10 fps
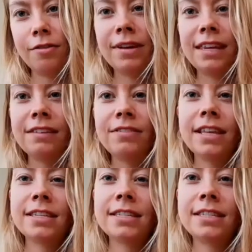We live in
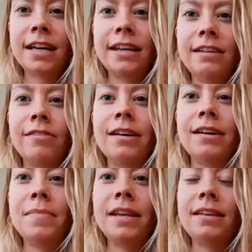this society where
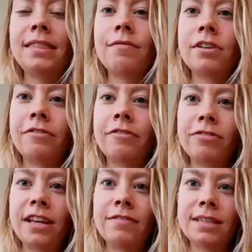admitting that we're
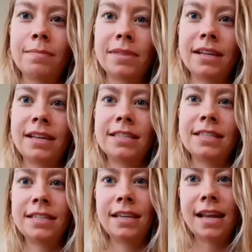afraid of something is
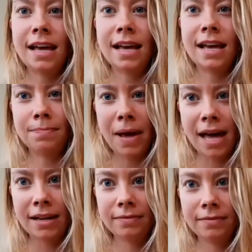seen as bad.